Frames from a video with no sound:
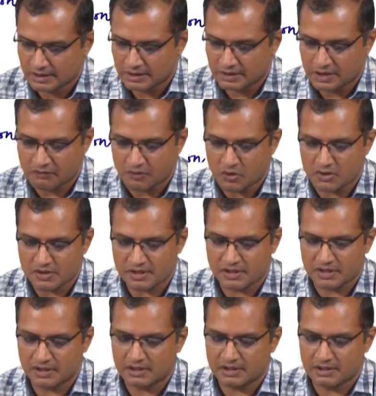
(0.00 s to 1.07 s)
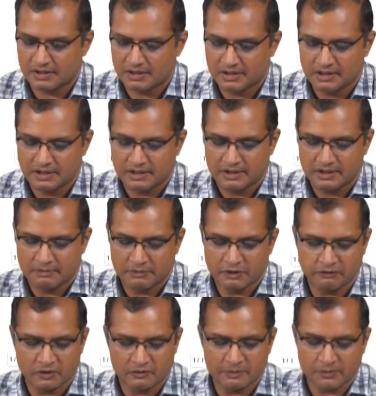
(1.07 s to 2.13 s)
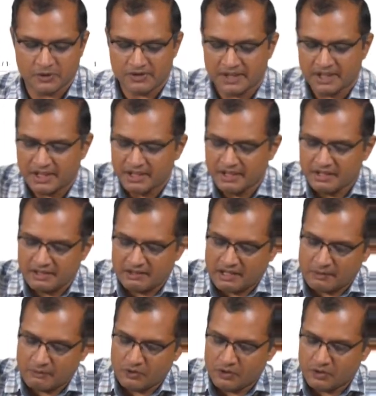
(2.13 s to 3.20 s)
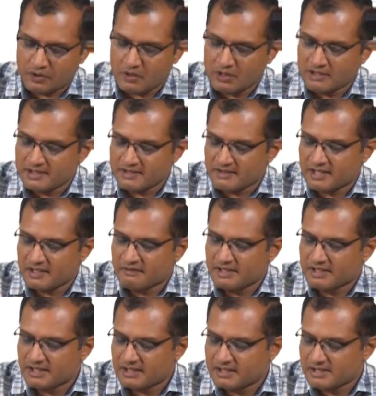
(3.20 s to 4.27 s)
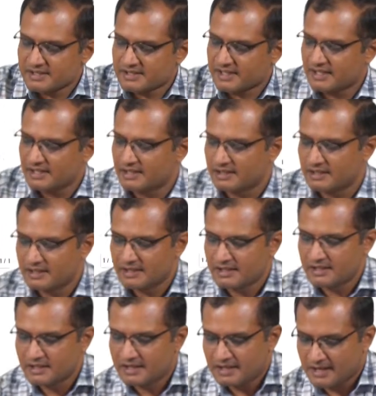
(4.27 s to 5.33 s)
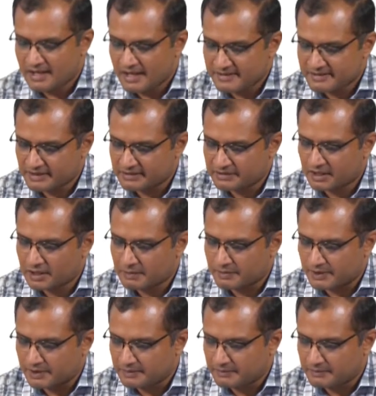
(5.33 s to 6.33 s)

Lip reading: Of course, before we proceed, I am going to call this relevant energy scale as enthalpy,